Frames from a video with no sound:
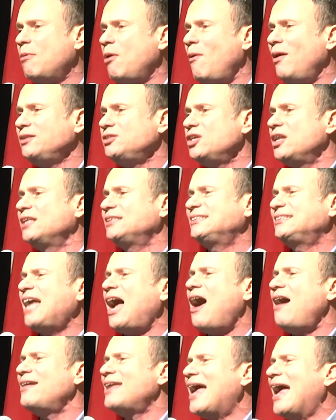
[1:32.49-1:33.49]
I want you to
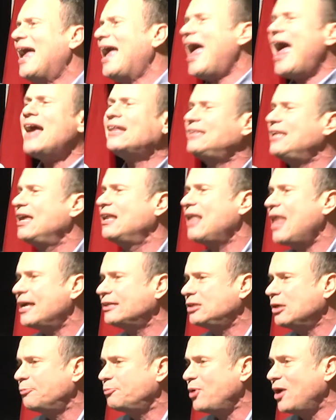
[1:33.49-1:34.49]
start acting
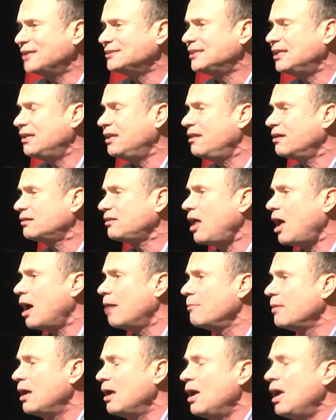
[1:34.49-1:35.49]
like you're president of the club.